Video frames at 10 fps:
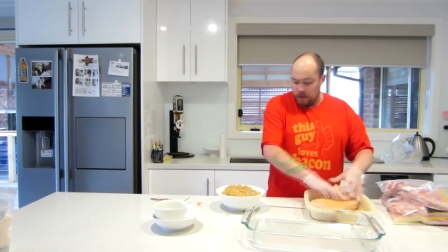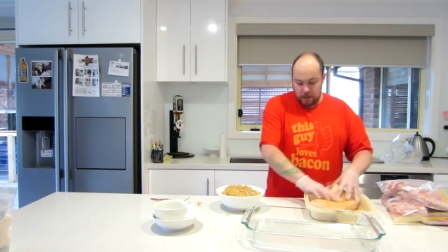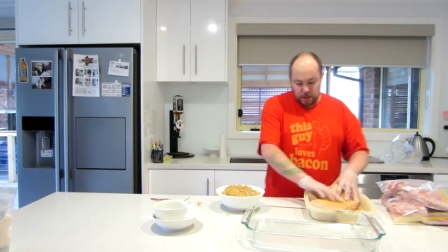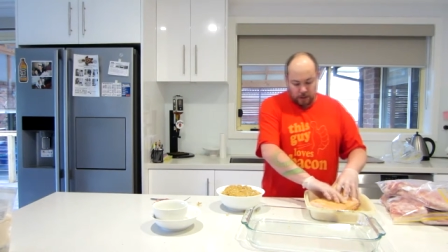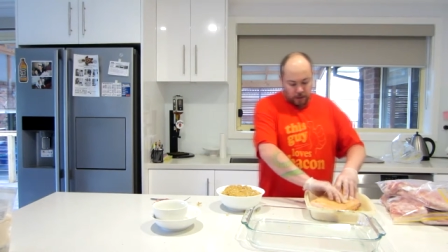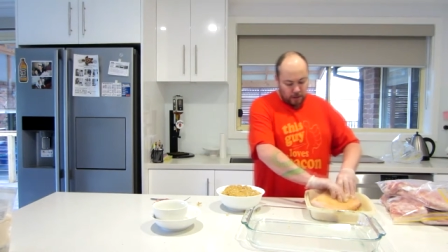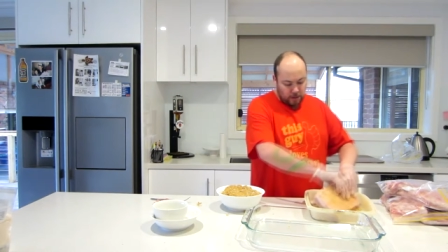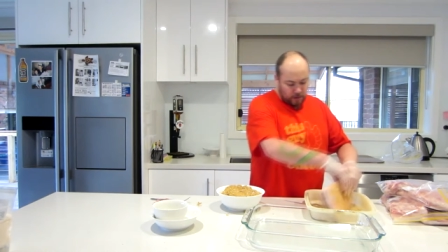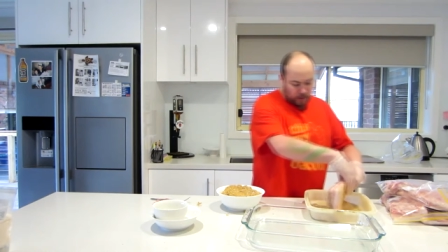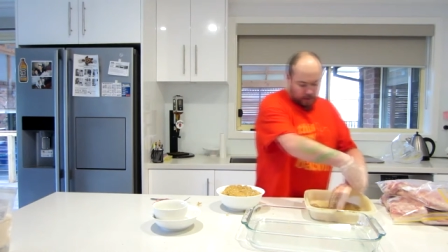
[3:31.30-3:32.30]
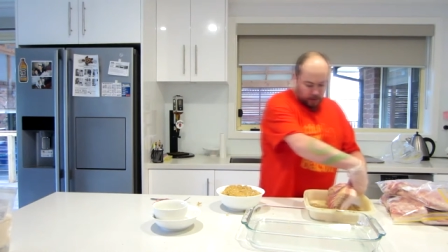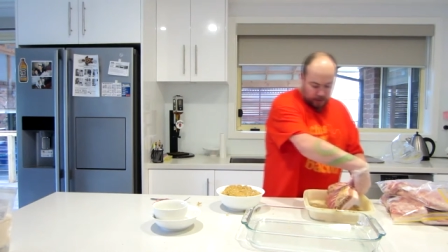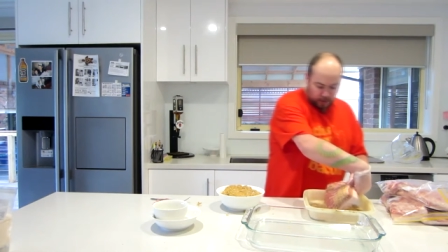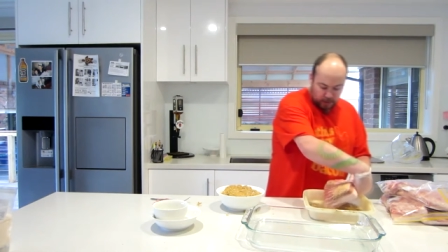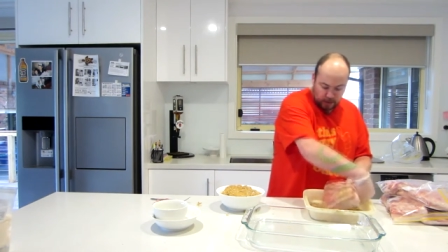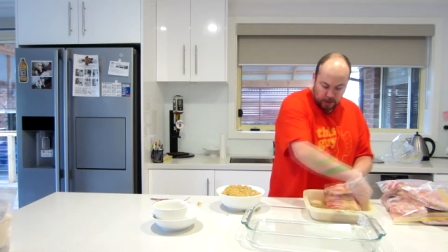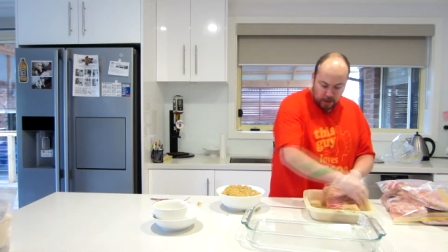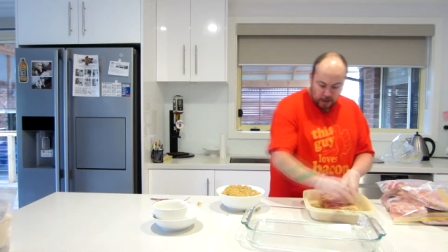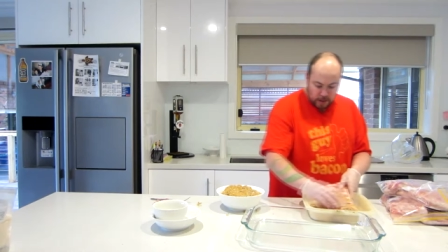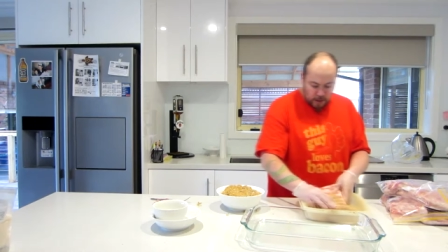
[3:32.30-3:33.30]
So
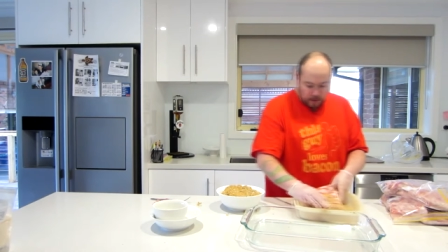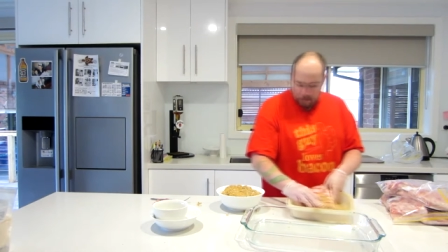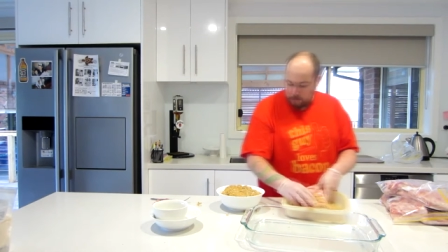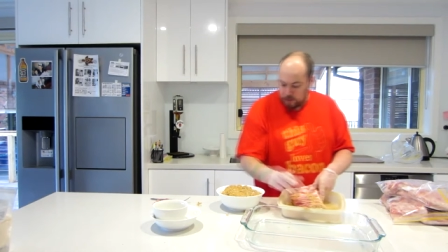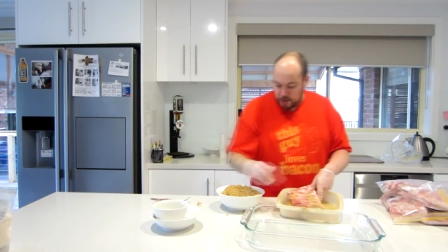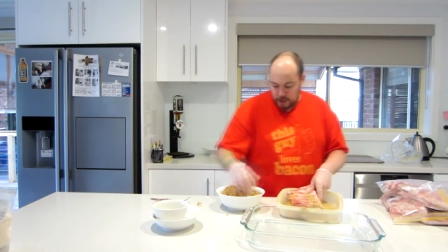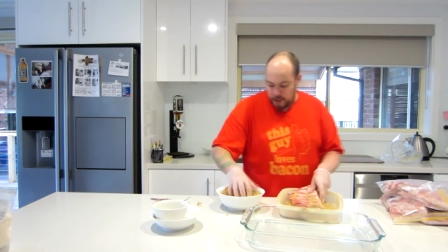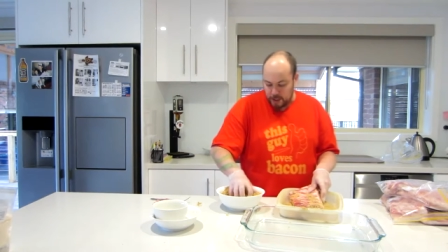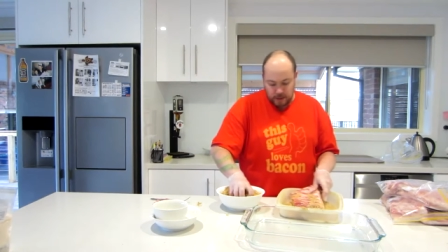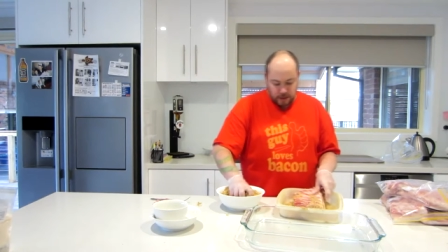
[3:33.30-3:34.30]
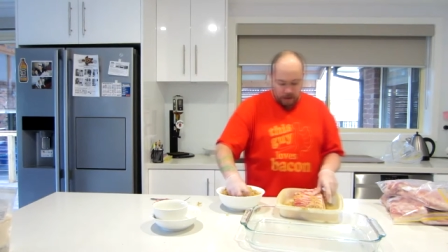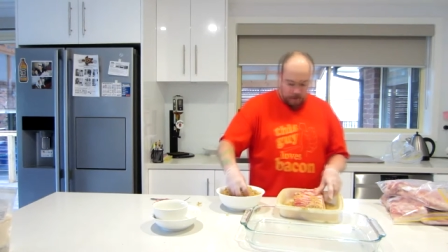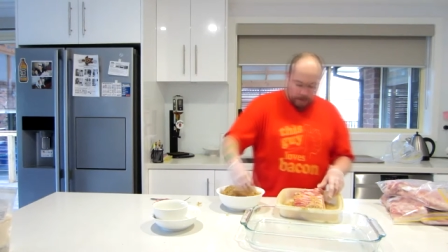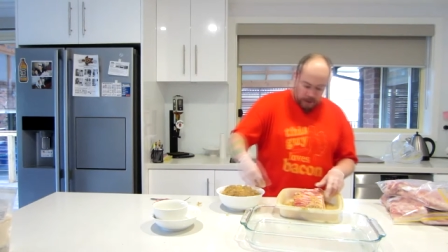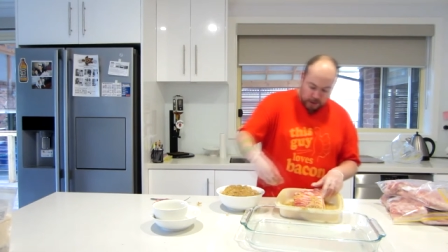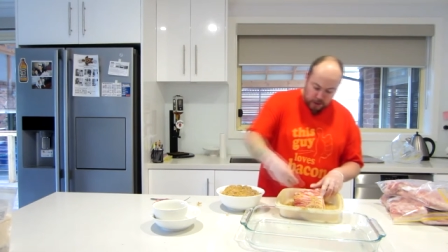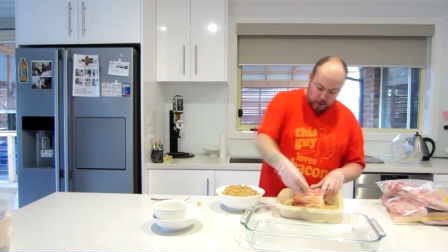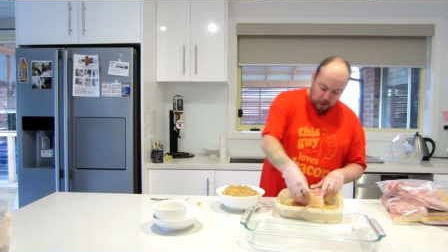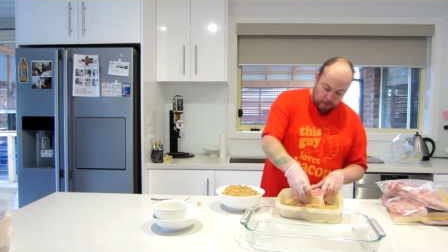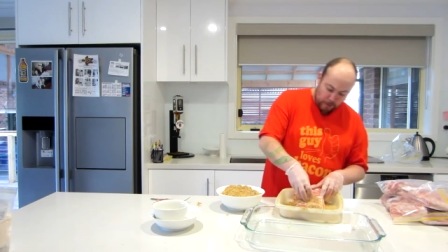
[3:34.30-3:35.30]
we'll see. Yeah, this is a messy job,